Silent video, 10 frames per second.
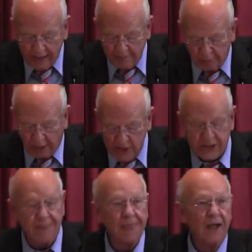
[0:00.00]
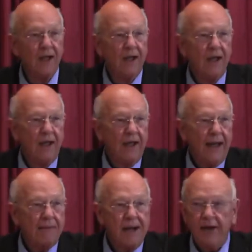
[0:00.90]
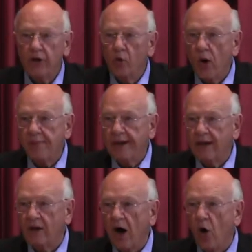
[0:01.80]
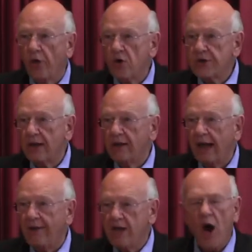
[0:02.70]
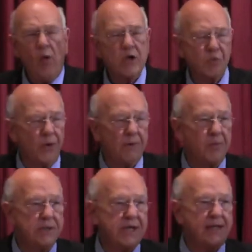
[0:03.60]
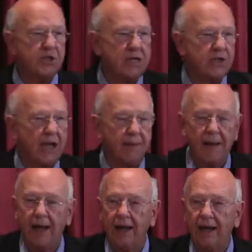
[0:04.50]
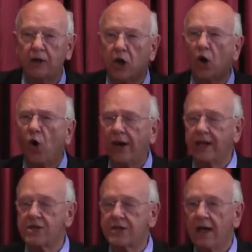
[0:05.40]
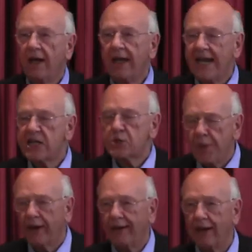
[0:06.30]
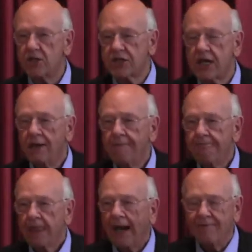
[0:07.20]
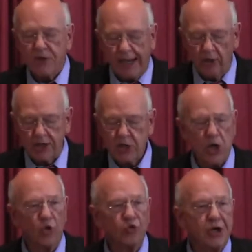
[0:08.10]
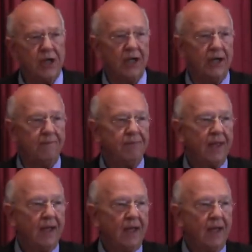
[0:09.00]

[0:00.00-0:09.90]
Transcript: that impression about the woman and all those. And they always pre present such a, a, a glorious experience. Everything looks so good,